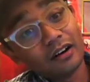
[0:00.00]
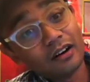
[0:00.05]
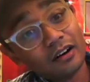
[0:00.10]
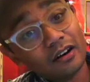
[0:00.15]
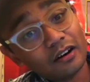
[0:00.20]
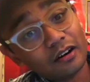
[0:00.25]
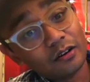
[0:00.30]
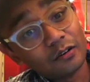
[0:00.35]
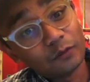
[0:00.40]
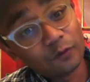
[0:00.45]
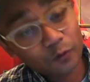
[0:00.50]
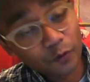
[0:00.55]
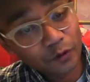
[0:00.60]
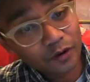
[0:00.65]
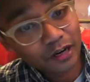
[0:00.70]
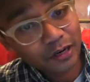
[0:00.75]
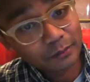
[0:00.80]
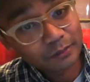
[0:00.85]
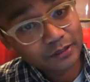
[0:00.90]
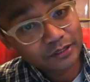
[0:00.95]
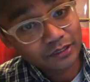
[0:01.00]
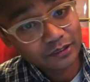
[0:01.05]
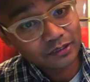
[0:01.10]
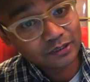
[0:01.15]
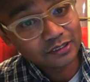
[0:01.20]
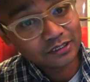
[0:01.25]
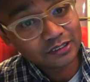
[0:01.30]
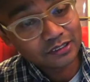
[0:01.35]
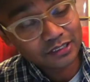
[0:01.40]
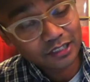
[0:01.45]
are four
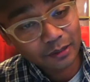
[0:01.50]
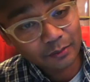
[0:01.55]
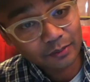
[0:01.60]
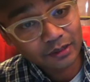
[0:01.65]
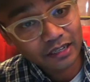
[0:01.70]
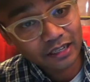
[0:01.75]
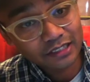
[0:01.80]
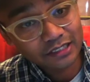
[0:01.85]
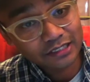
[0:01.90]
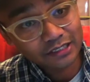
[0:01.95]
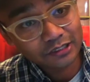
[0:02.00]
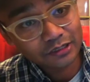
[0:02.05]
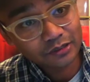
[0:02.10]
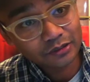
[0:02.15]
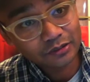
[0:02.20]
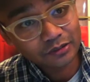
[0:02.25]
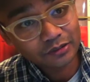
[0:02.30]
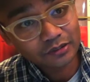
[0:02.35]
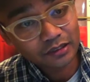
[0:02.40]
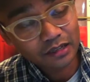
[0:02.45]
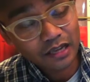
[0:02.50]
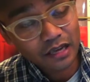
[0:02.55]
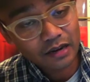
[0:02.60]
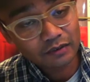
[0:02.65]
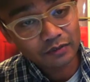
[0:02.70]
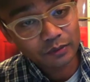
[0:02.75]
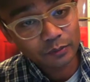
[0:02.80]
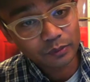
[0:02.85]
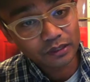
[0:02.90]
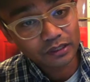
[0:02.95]
episodes coming at you
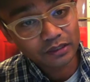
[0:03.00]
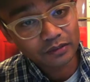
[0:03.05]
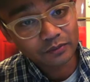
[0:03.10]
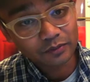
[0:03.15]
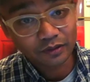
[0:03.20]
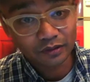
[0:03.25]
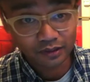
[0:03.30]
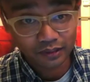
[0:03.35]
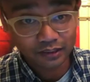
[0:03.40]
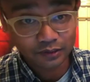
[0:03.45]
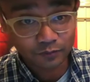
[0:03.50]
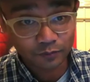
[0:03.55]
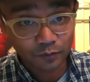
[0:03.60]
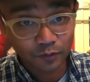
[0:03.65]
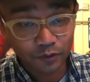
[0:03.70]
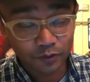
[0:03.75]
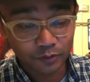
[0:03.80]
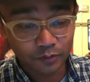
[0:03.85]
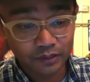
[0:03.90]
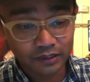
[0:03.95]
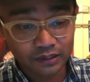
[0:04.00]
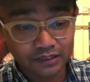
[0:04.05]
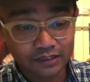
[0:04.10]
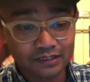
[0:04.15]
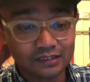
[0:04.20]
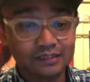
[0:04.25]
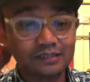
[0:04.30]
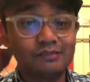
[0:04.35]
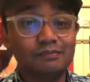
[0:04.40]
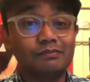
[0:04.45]
every week for the next four
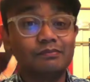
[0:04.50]
weeks.